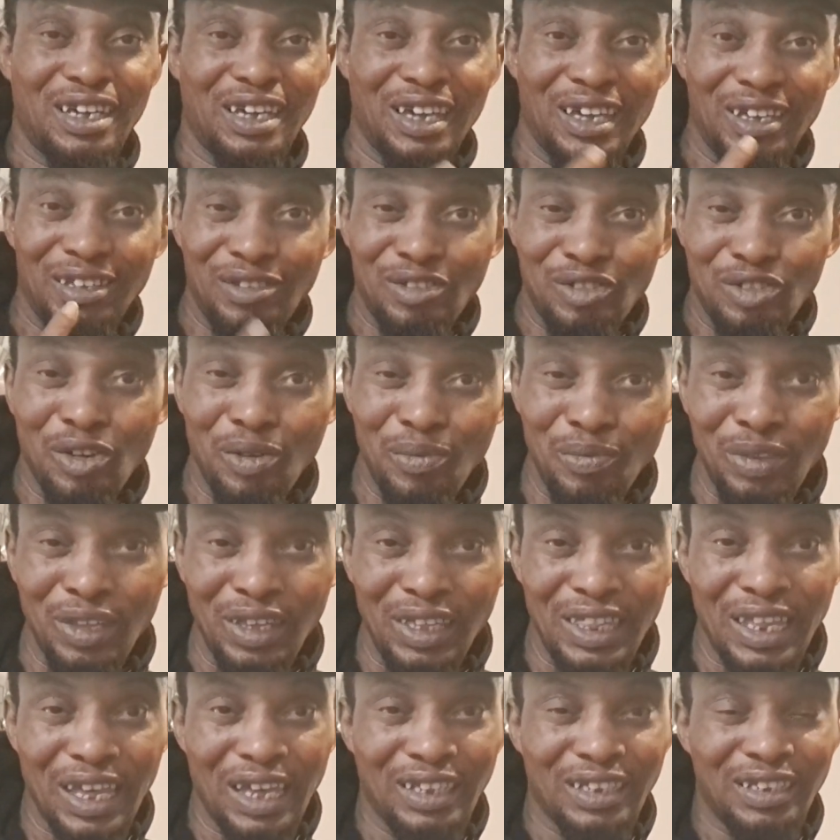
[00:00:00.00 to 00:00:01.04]
is
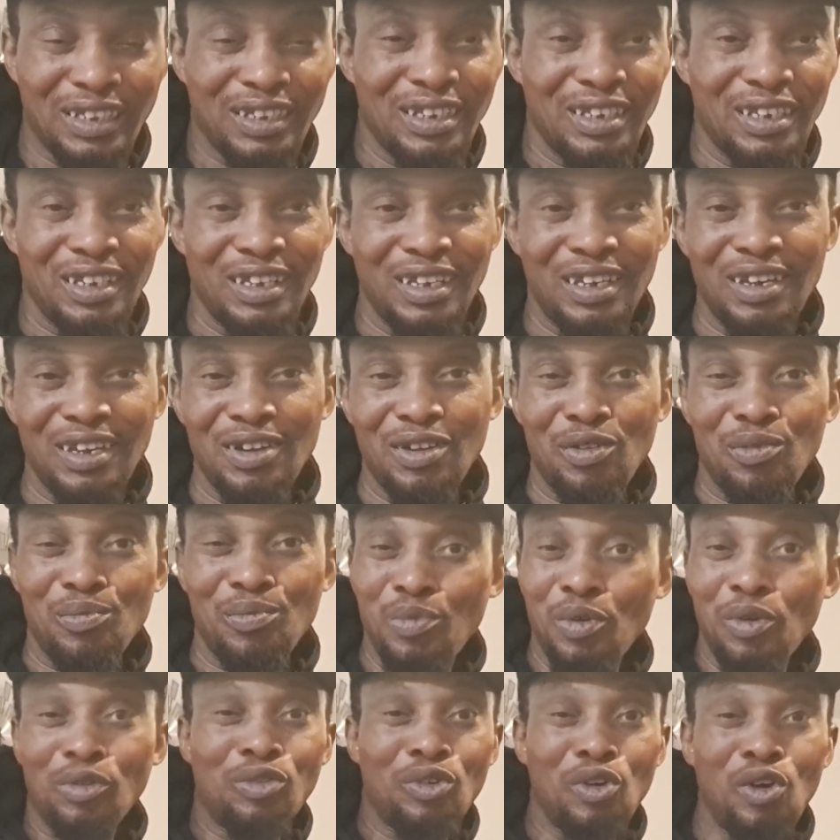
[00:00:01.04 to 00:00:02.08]
something that
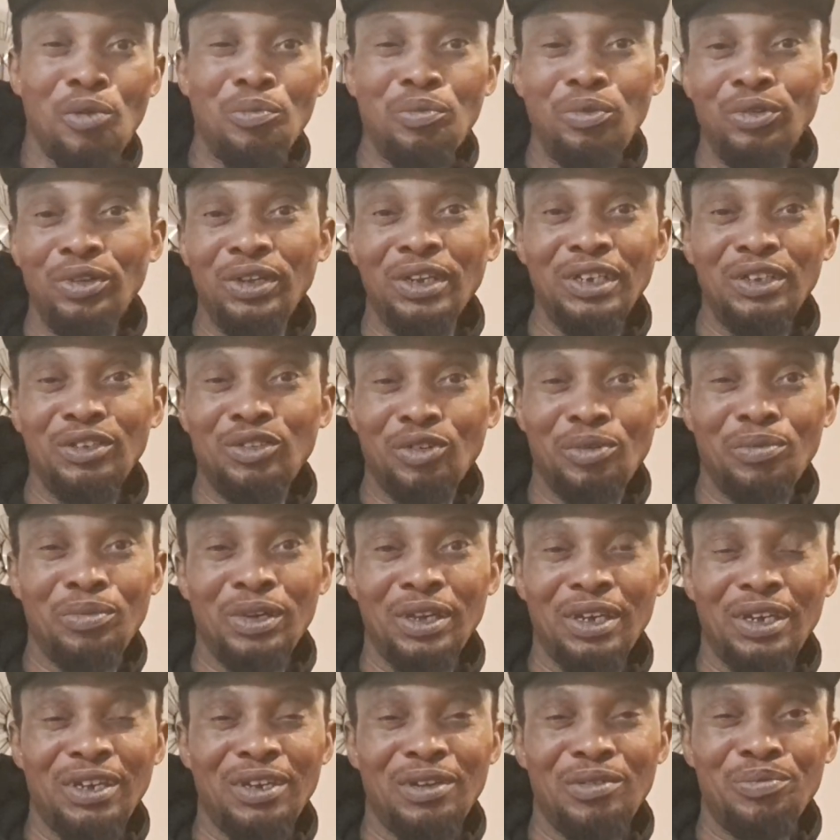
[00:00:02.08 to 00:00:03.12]
both couples need to
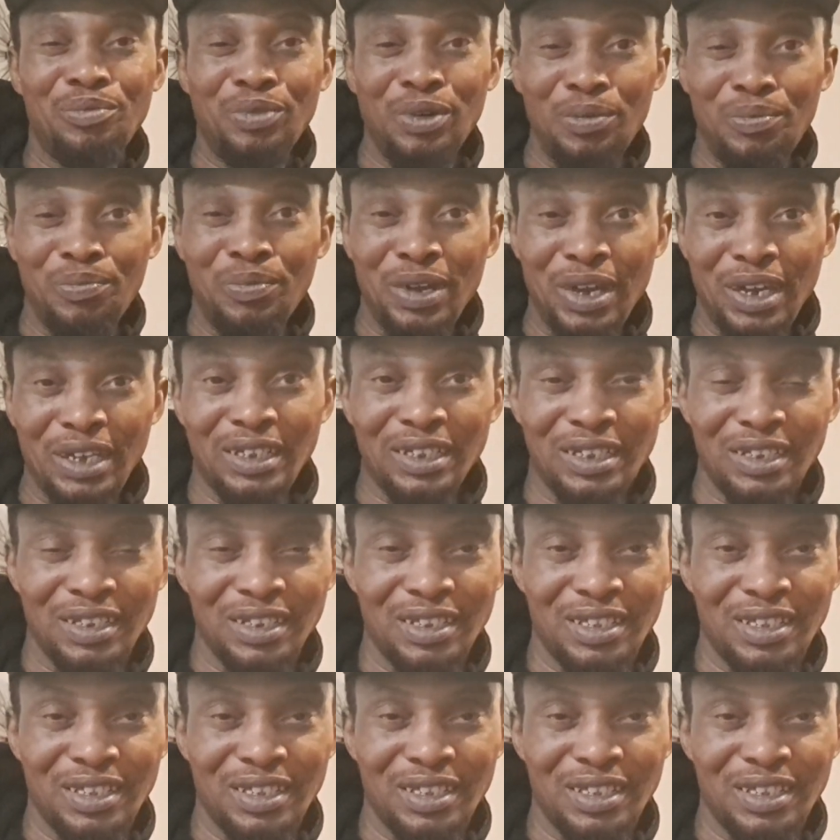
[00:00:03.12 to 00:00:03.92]
be prepared.